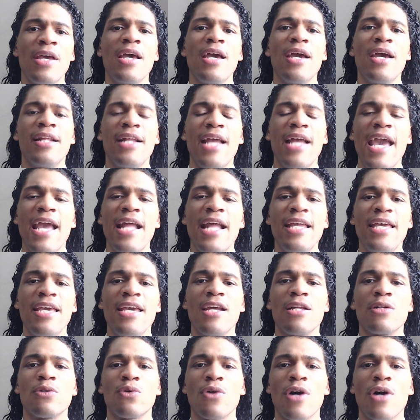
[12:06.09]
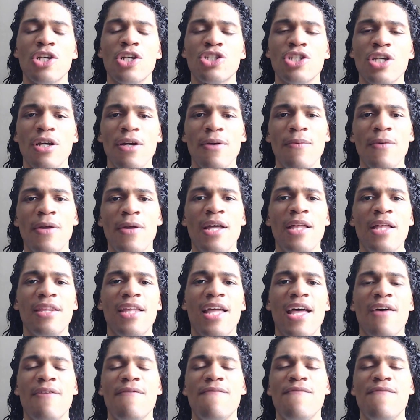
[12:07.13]
and Haiti and Russia that
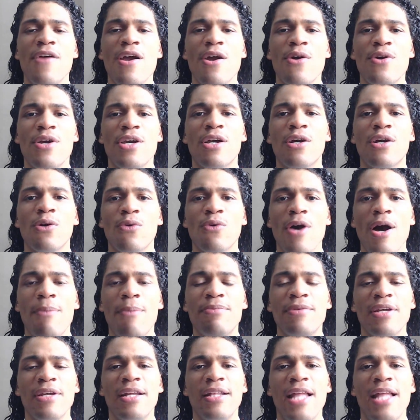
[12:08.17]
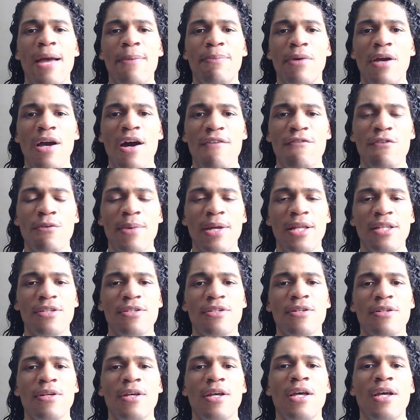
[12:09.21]
have very corrupt, inept governments,